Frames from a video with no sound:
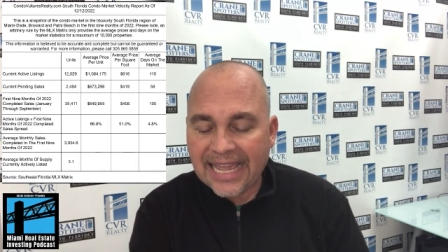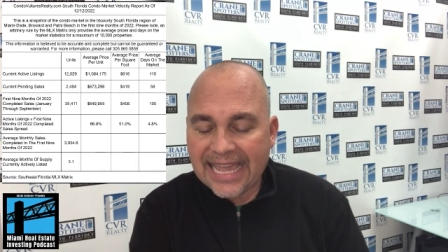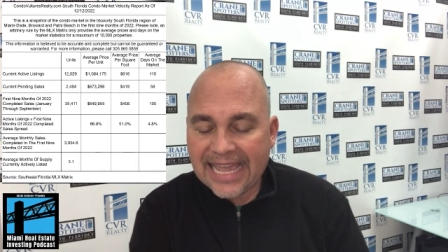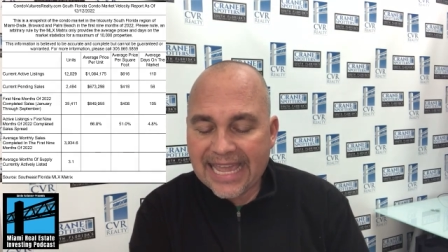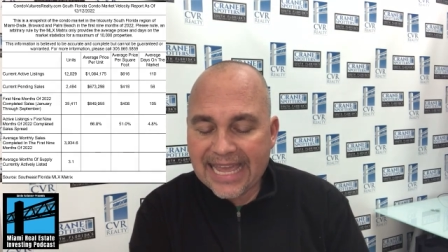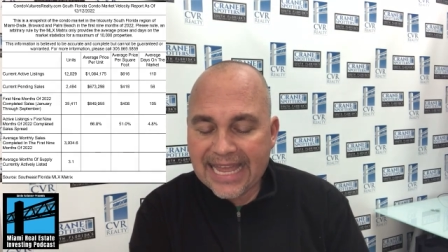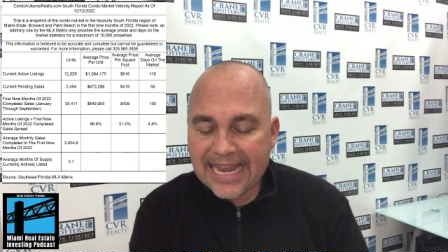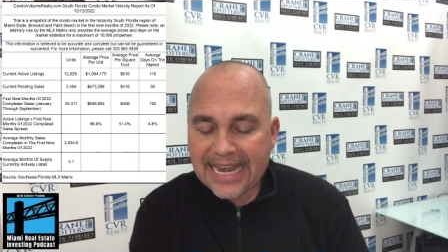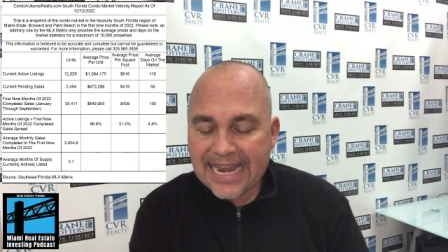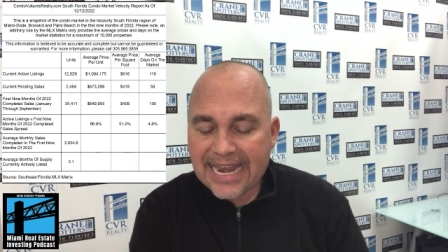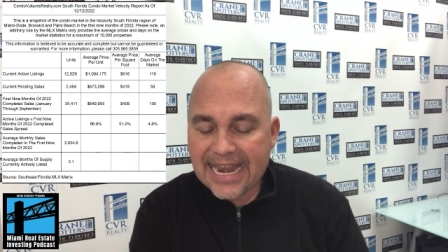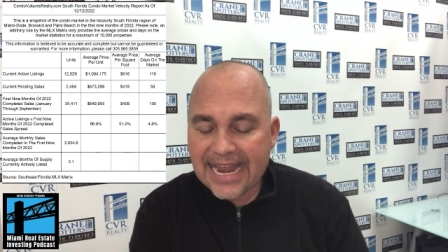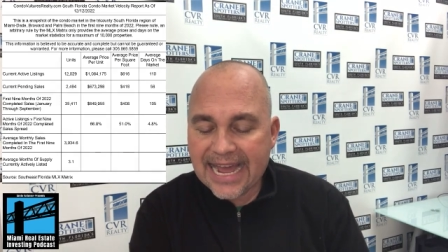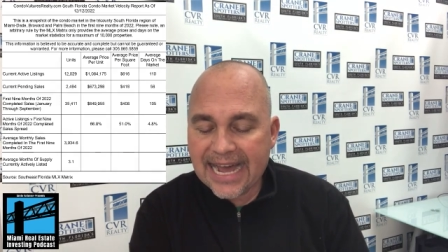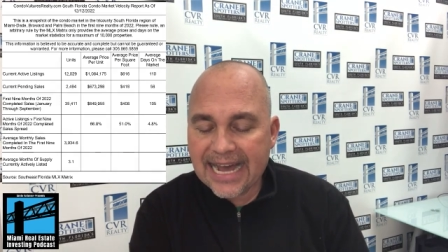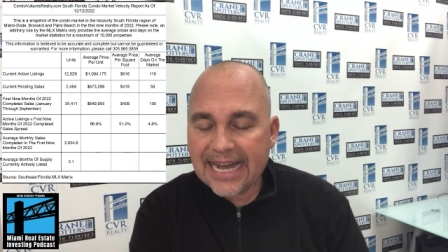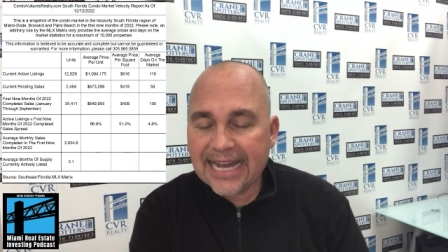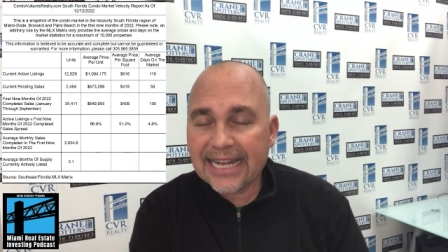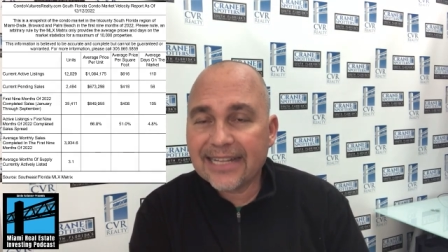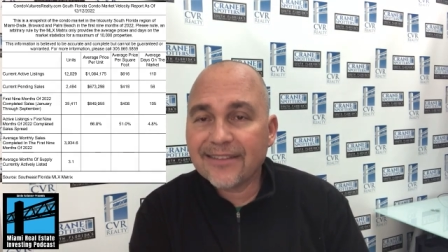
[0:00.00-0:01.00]
In
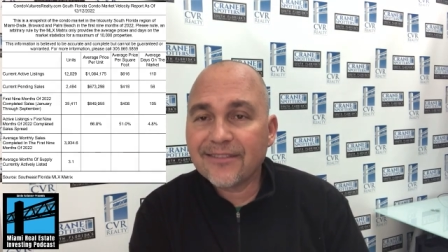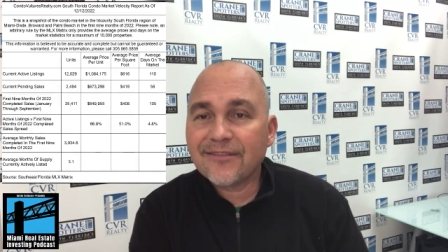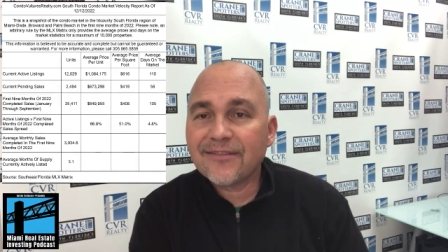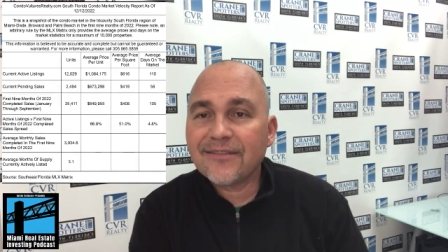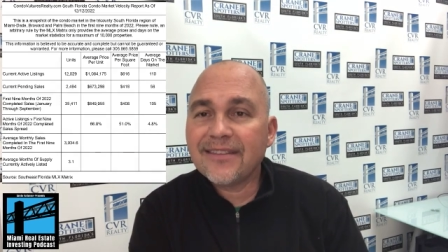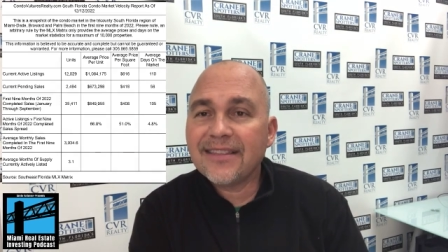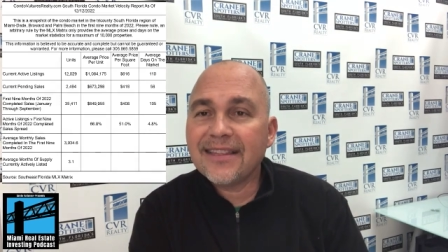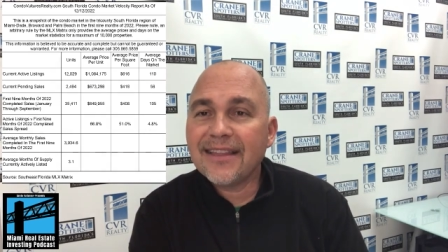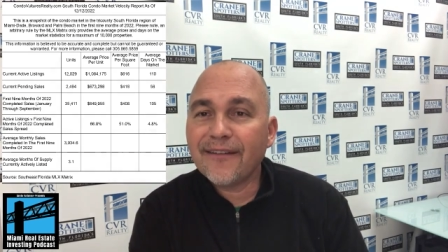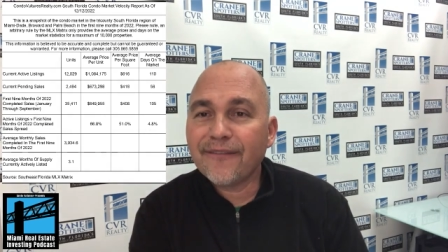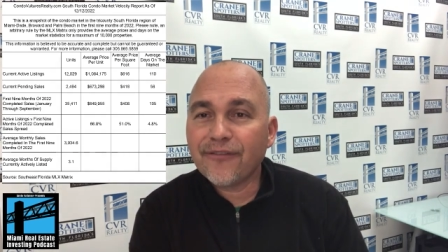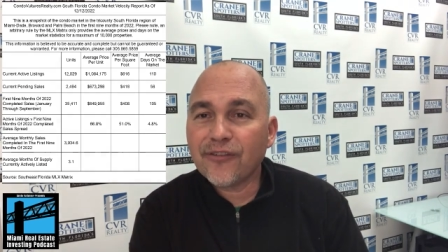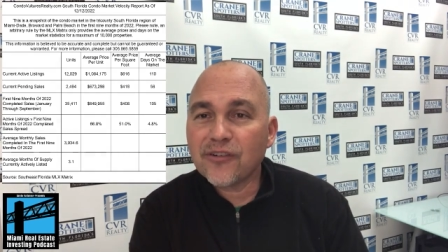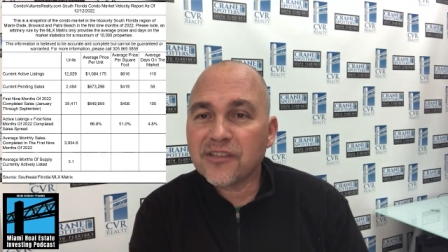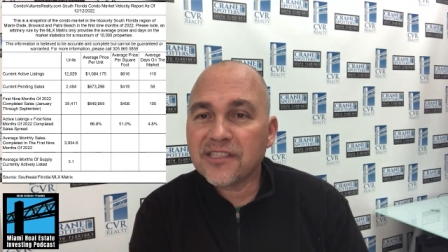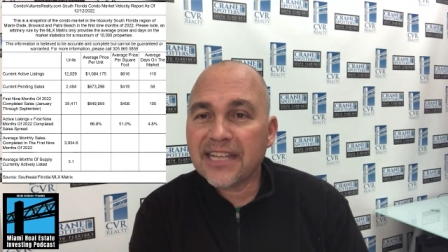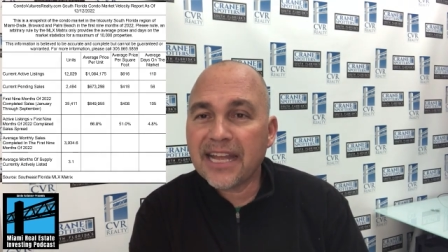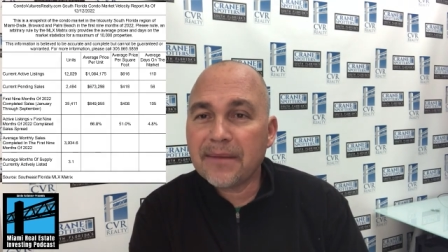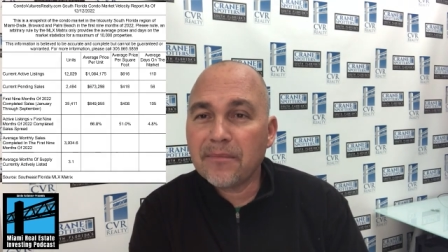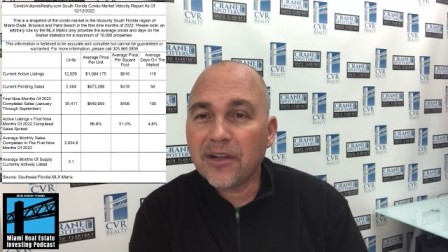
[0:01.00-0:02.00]
the
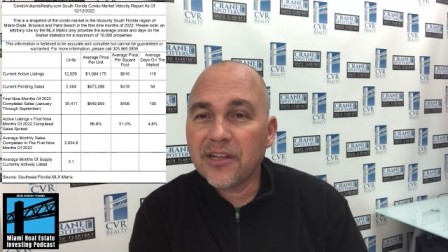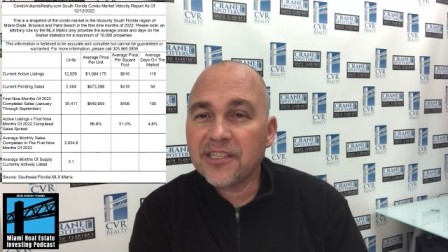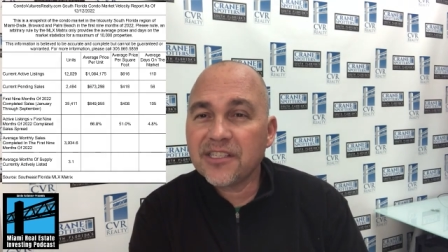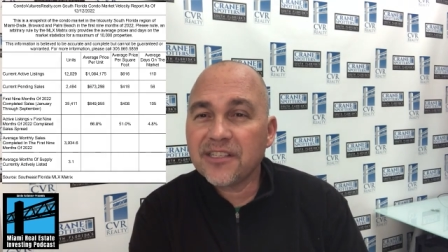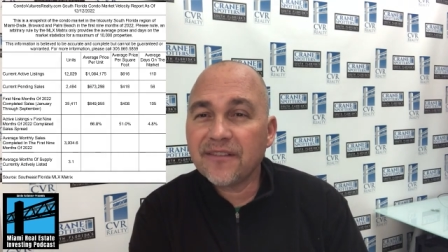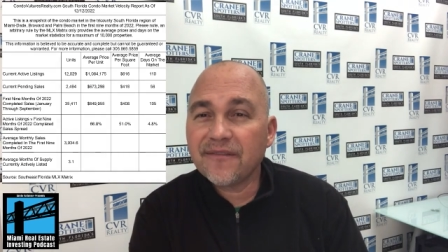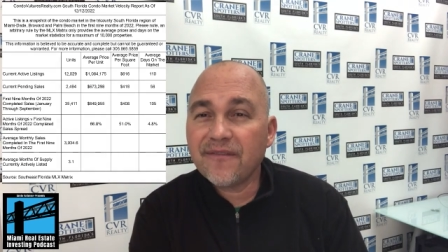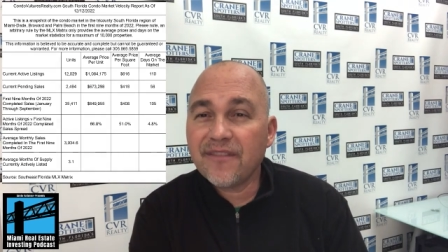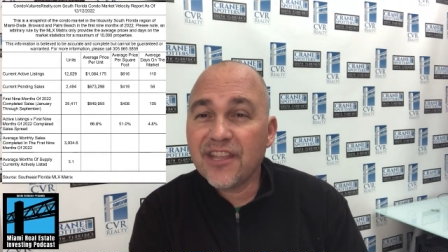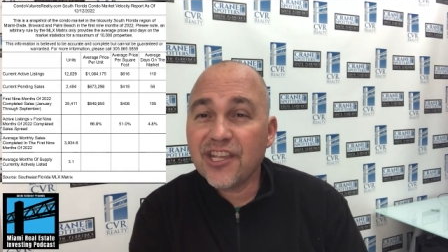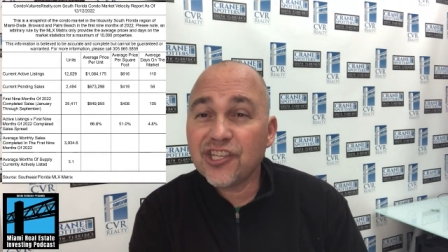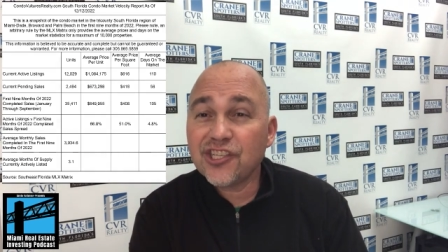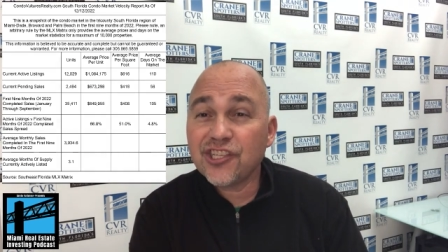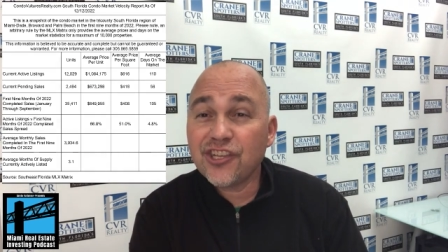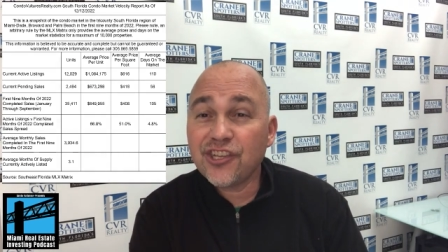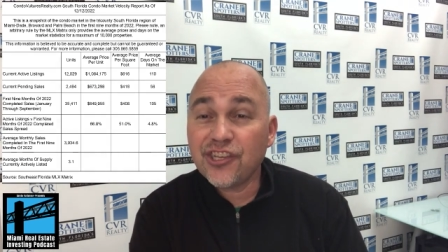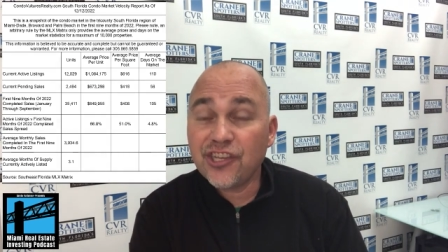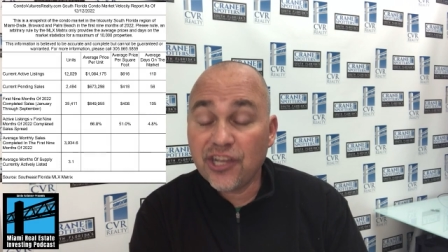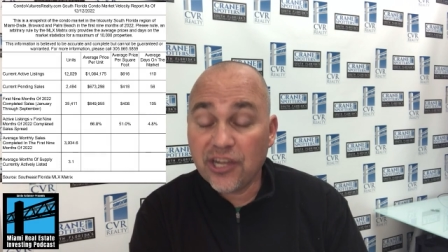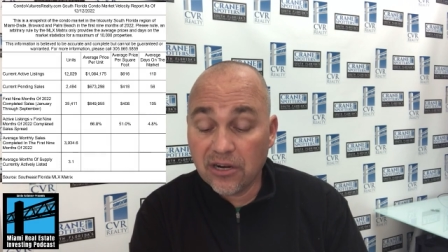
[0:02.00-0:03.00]
first 9 months of
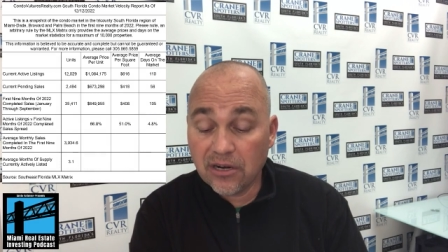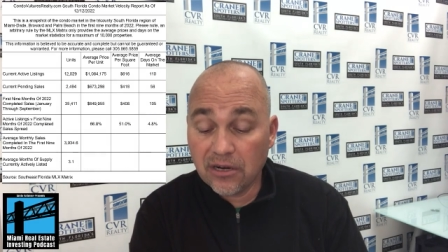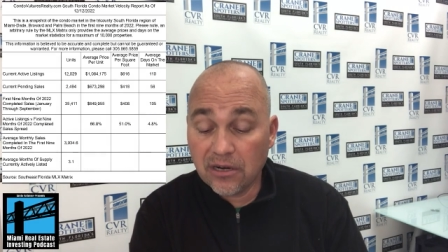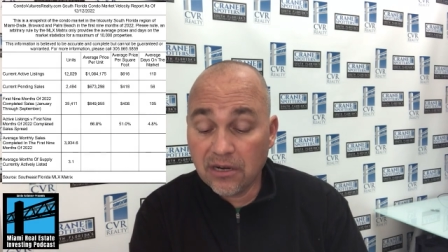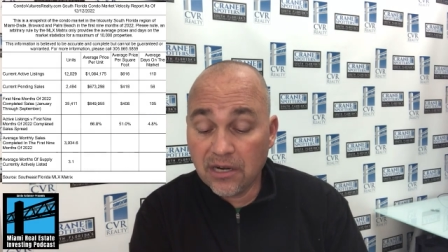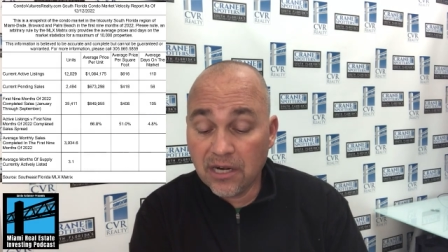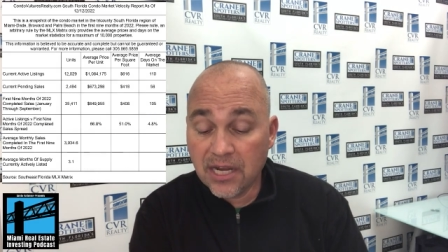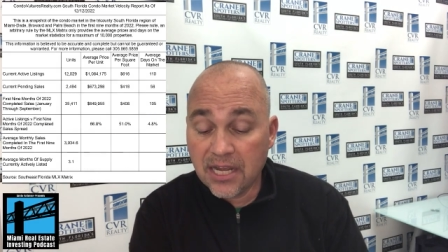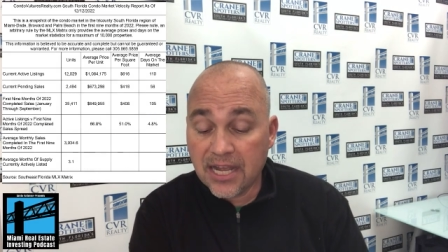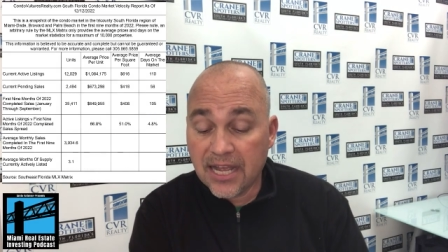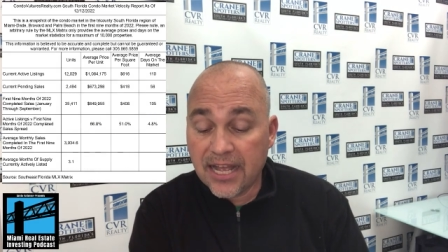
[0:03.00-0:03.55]
this year,